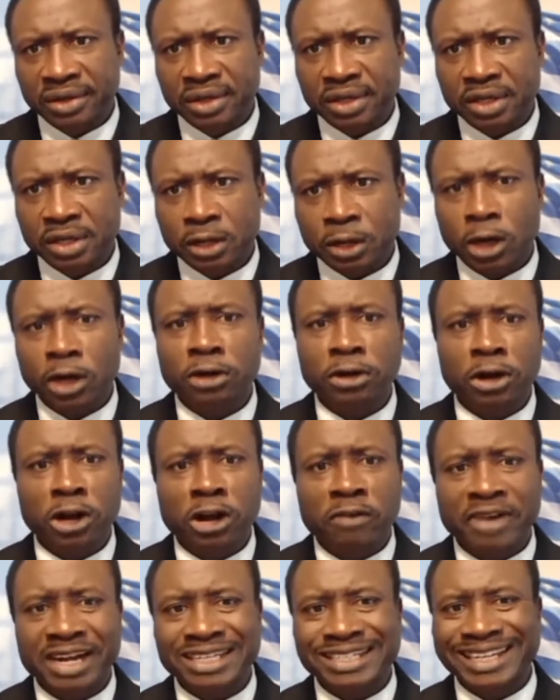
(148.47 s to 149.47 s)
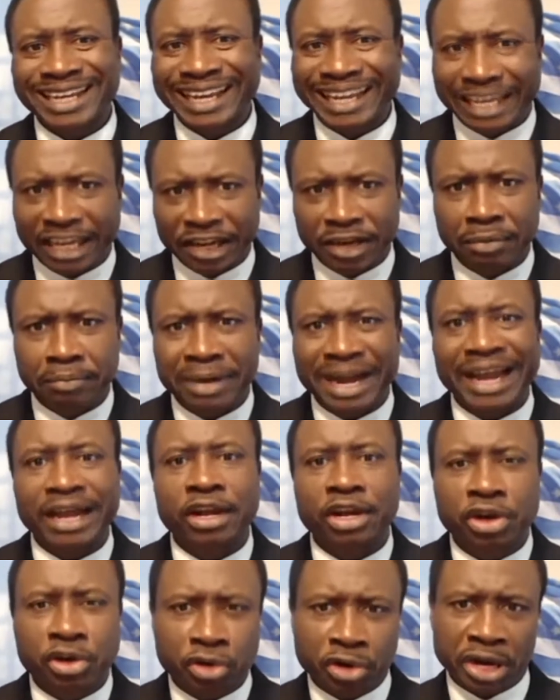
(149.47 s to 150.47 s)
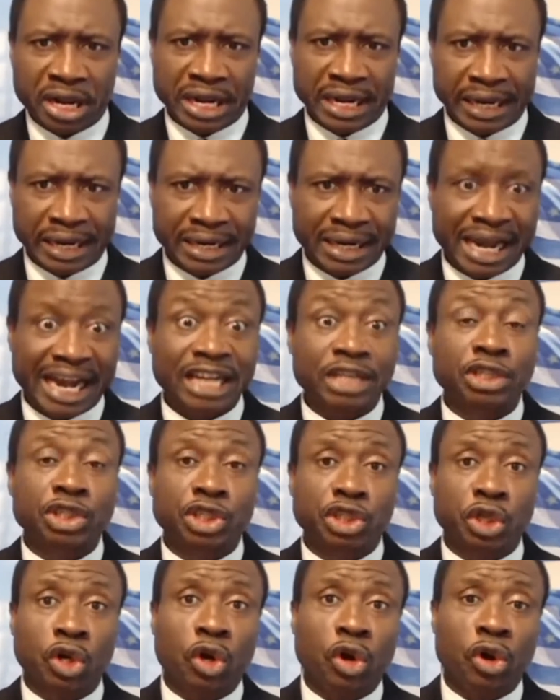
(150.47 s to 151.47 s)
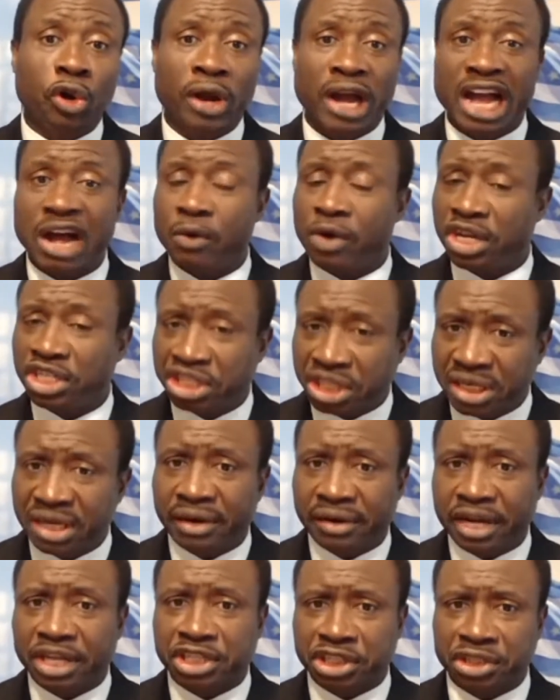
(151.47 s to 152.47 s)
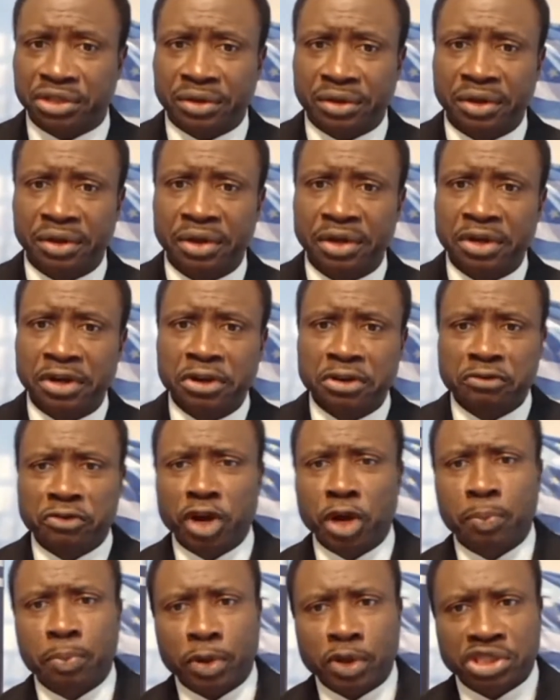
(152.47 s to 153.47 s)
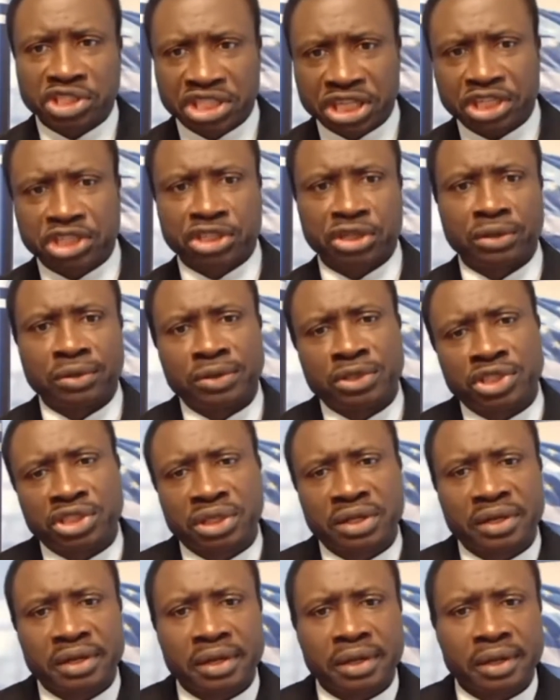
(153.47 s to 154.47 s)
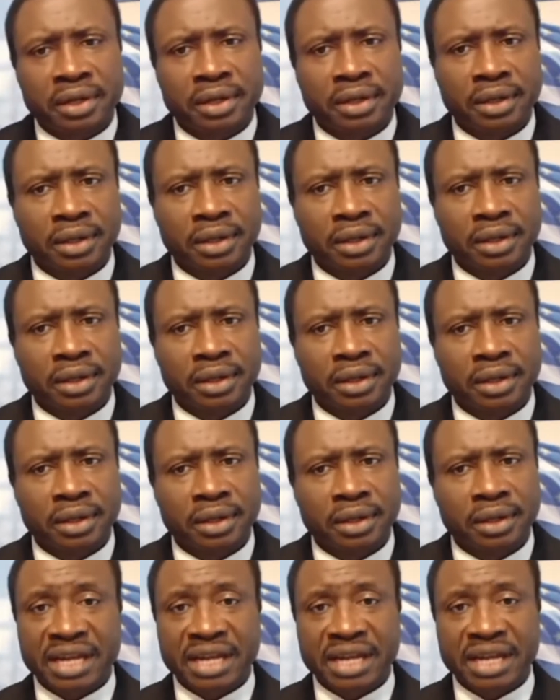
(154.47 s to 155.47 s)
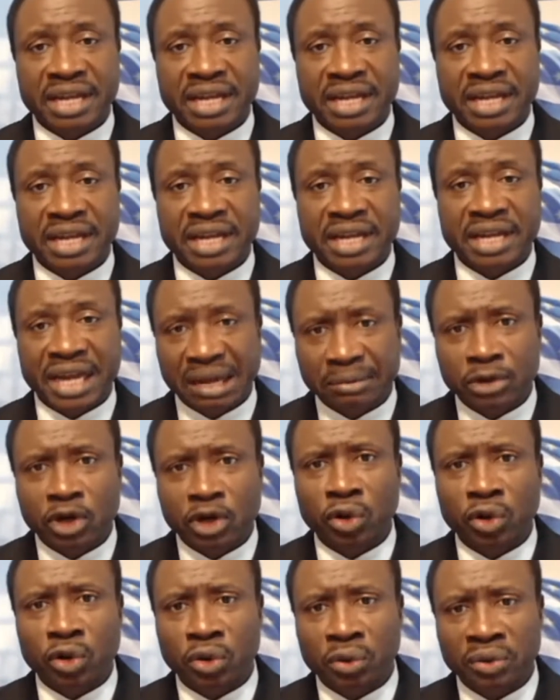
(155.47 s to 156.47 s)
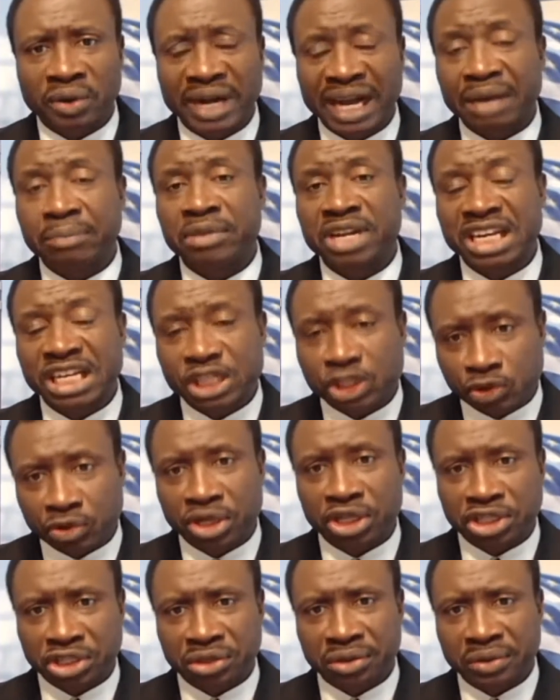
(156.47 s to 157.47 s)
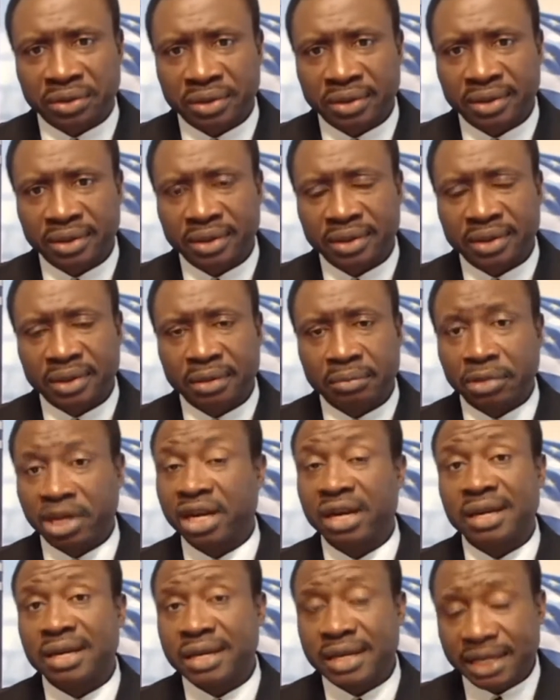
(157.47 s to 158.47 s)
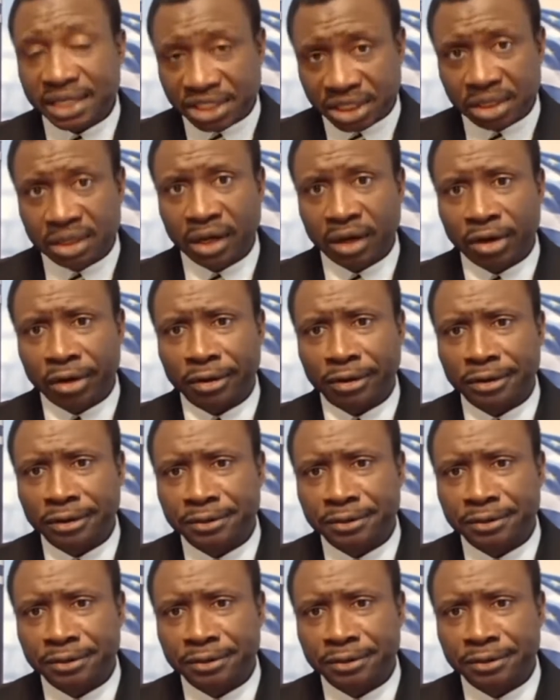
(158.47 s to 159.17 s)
got overtaken by greed and sold our generation for positions in the French Cameroon administration many years ago.